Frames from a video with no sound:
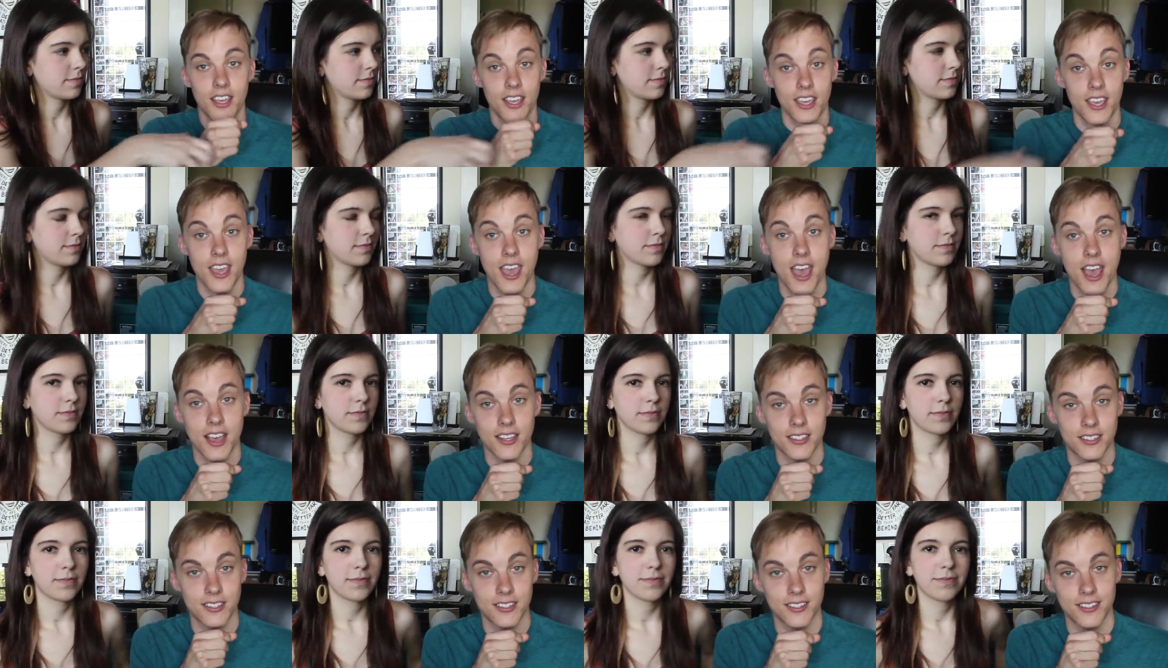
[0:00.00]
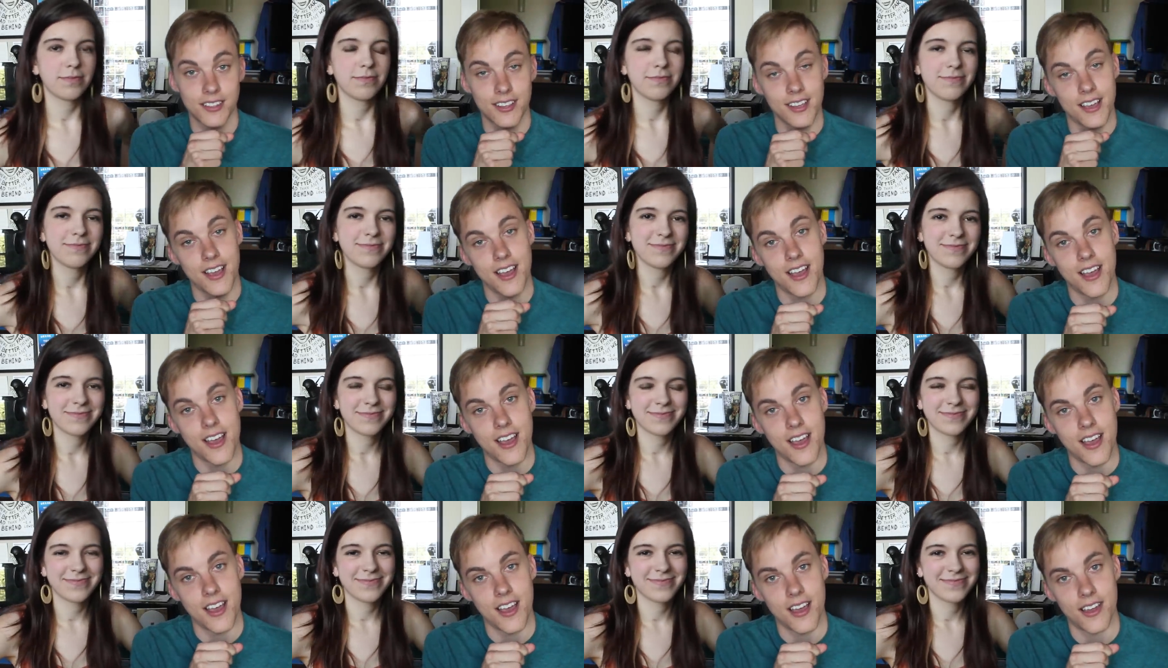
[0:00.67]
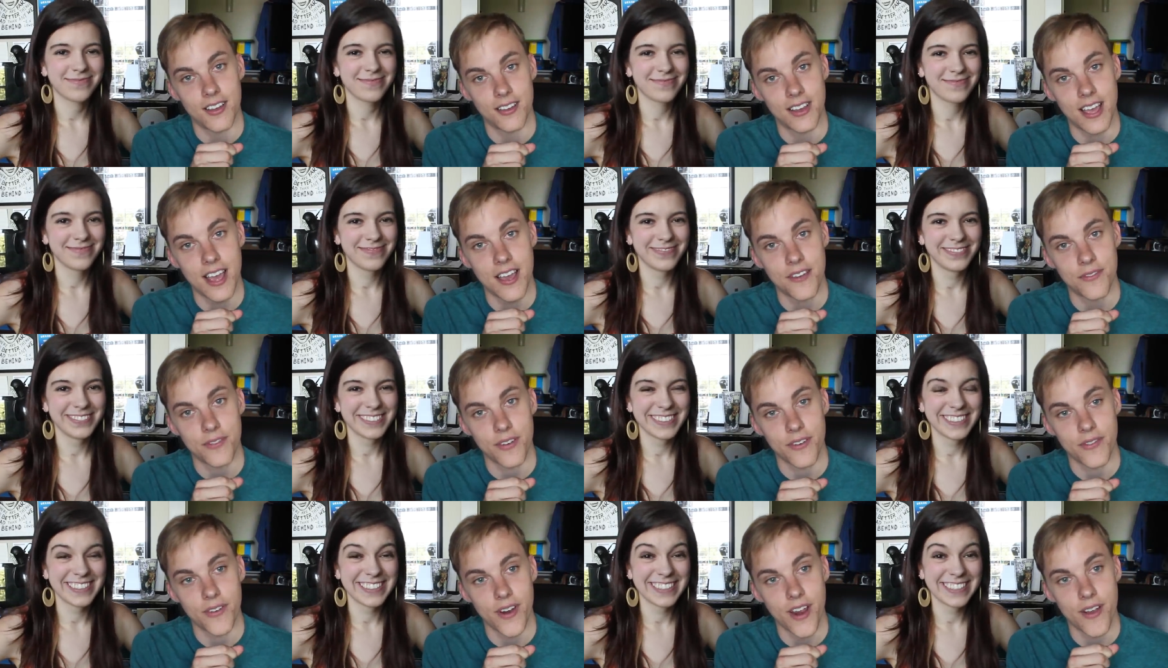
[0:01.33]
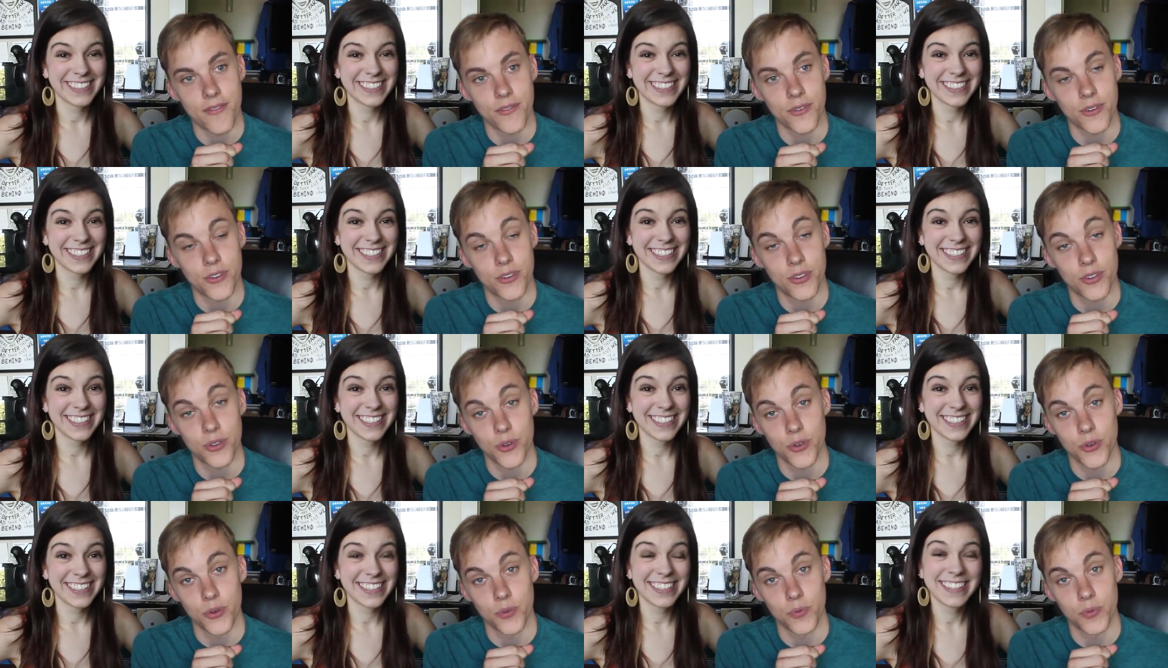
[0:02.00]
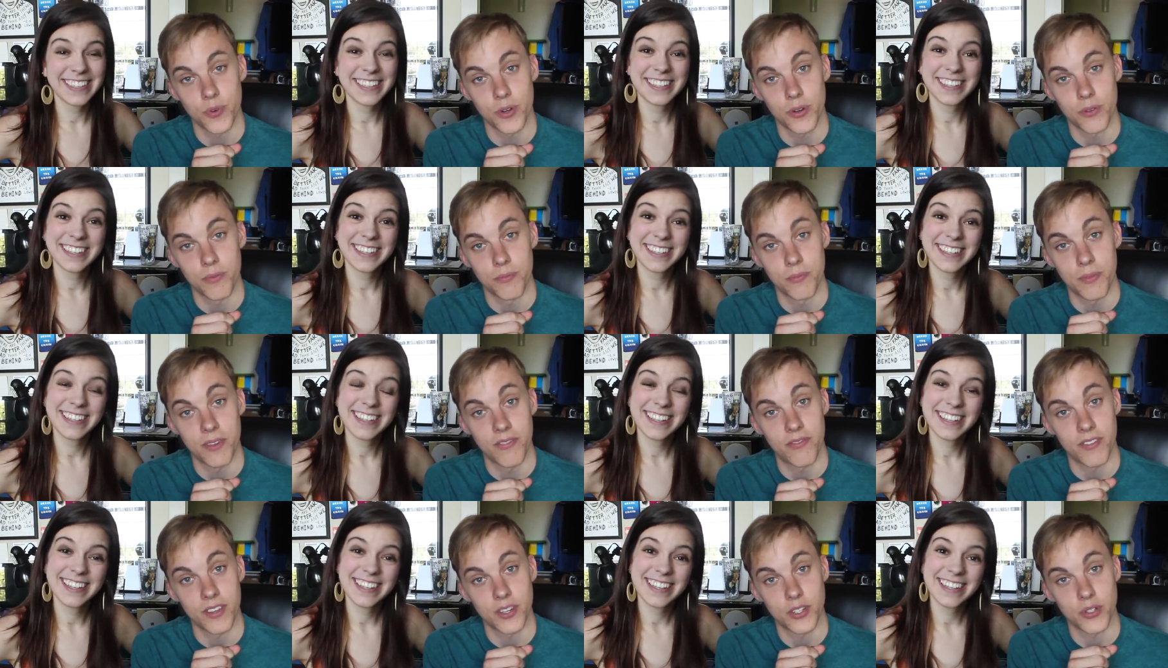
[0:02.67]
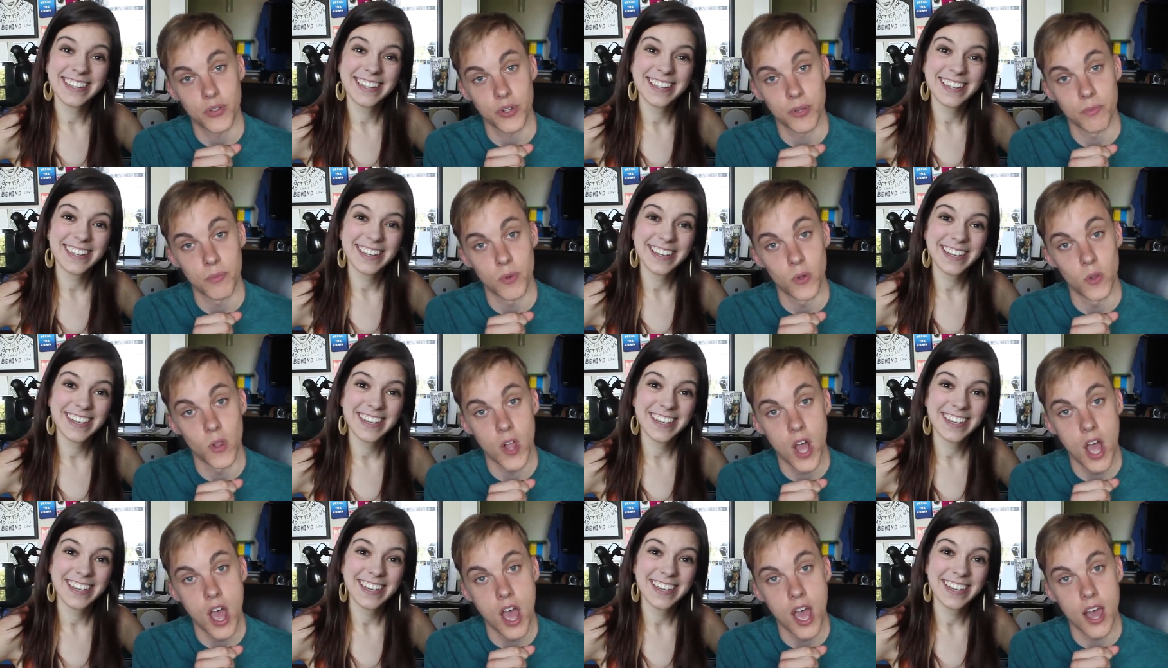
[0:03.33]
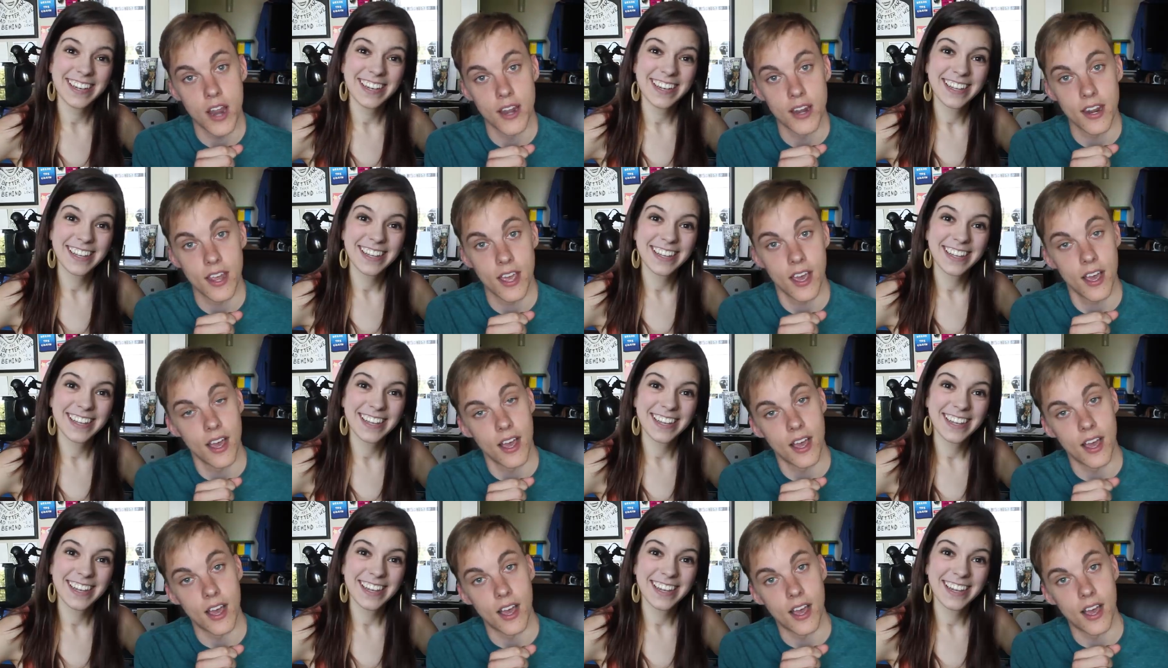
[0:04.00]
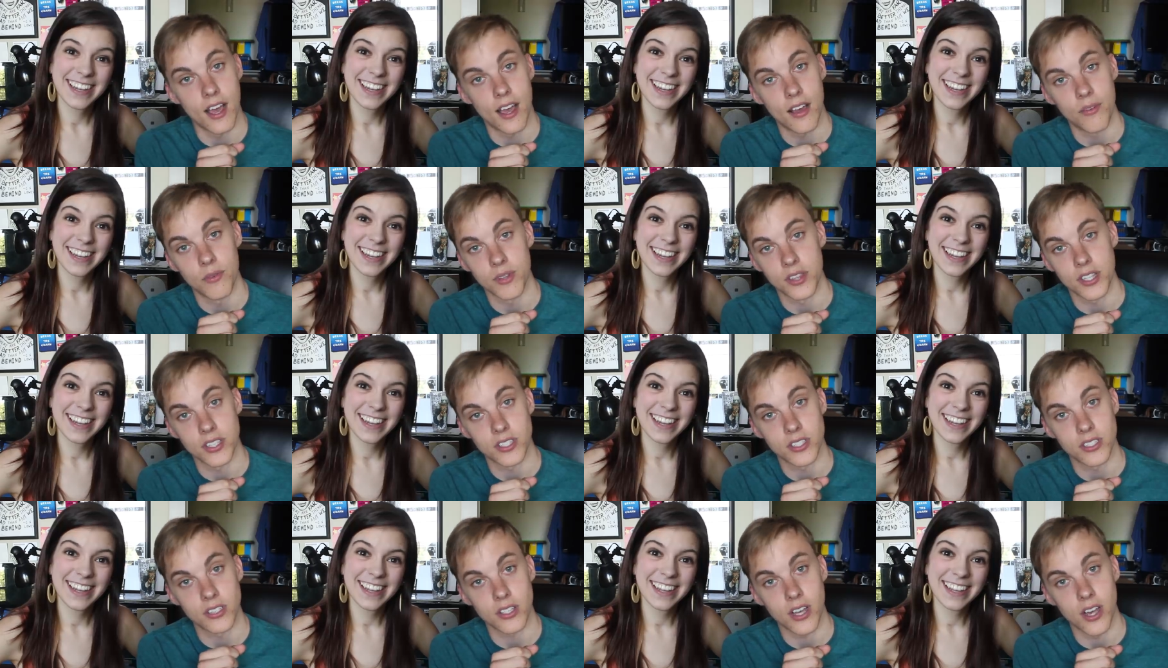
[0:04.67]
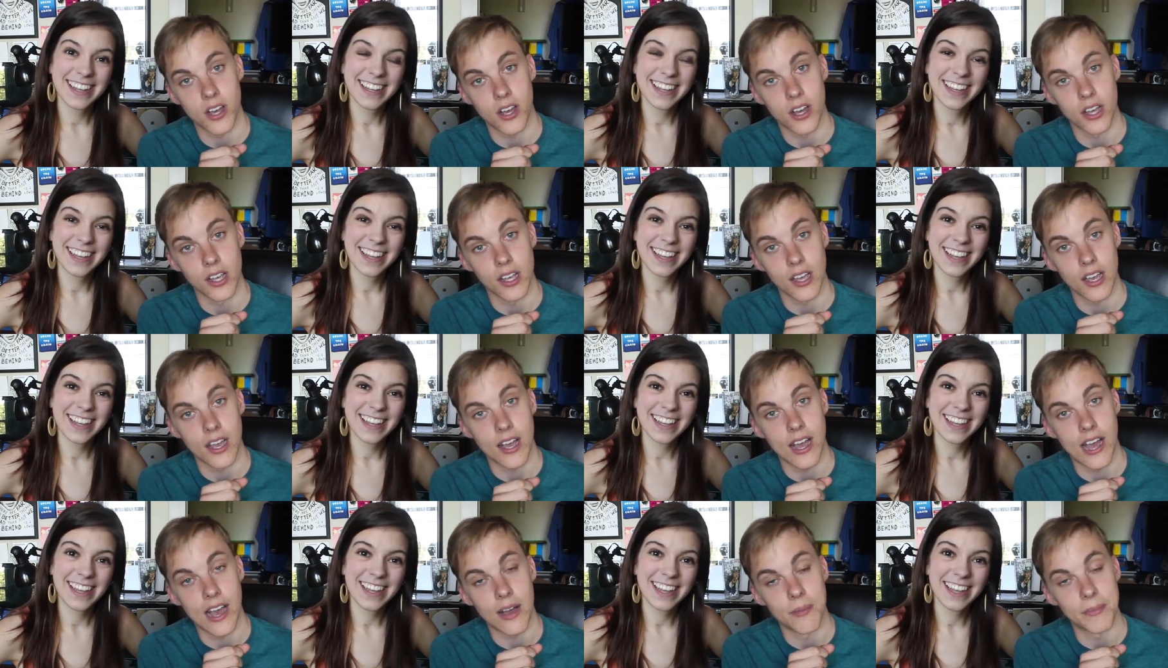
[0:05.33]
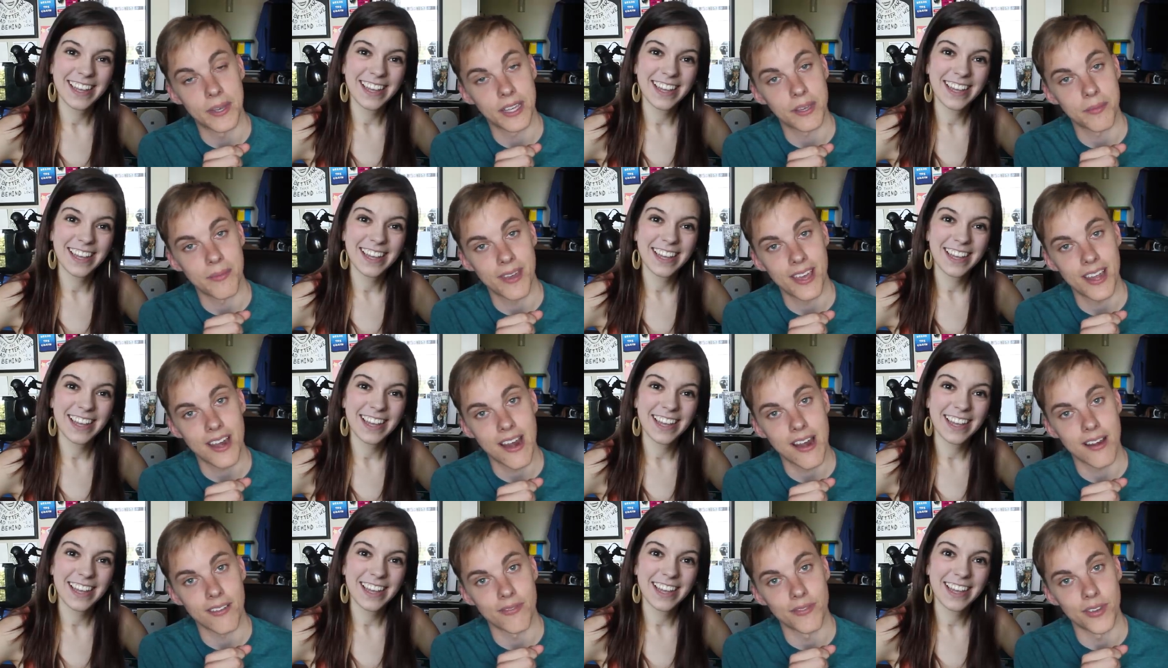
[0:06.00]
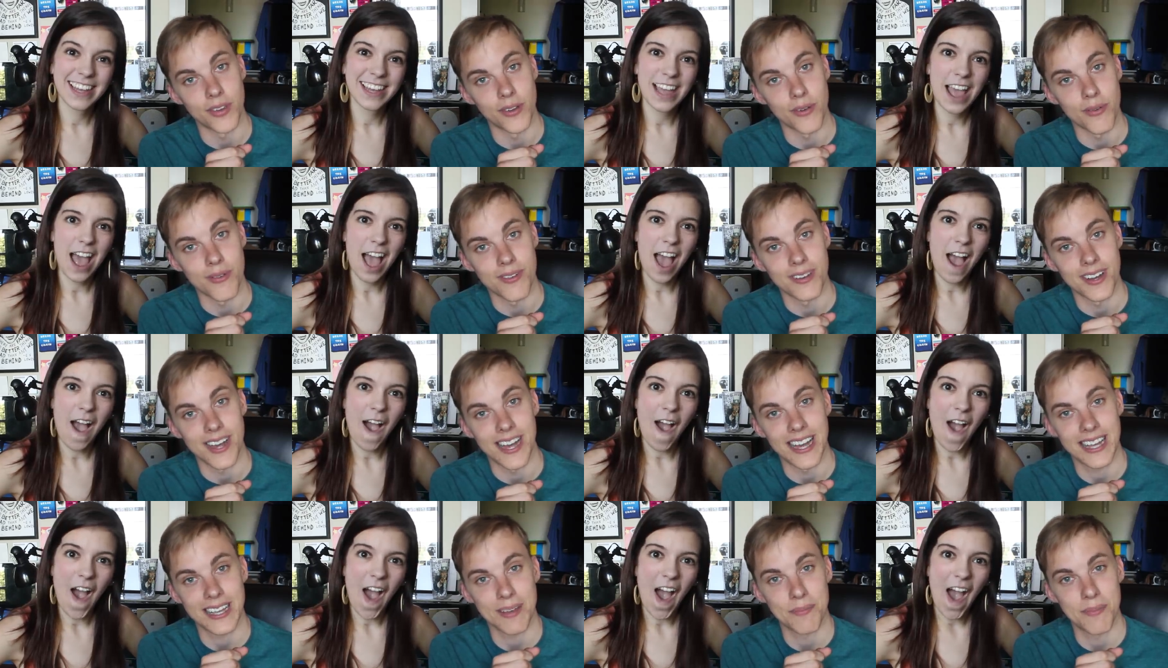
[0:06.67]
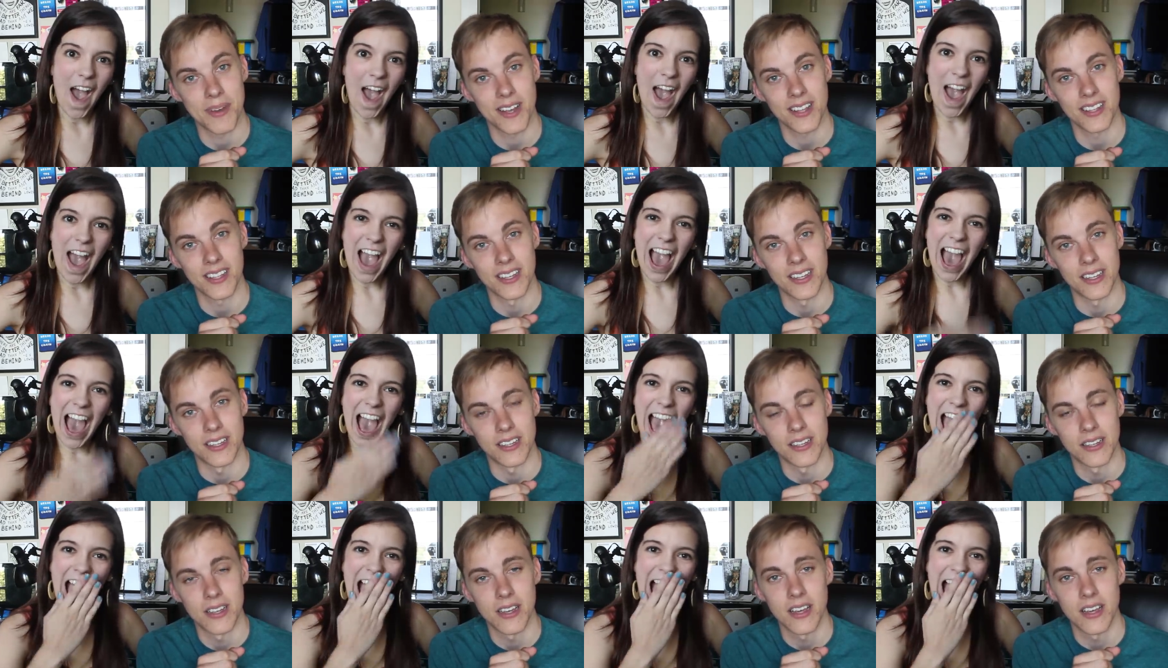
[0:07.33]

Speaker 1: Yes, uh, After Ever After 2 will be featuring Mulan uh, with the song I'll Make a Man Out of You, a cappella.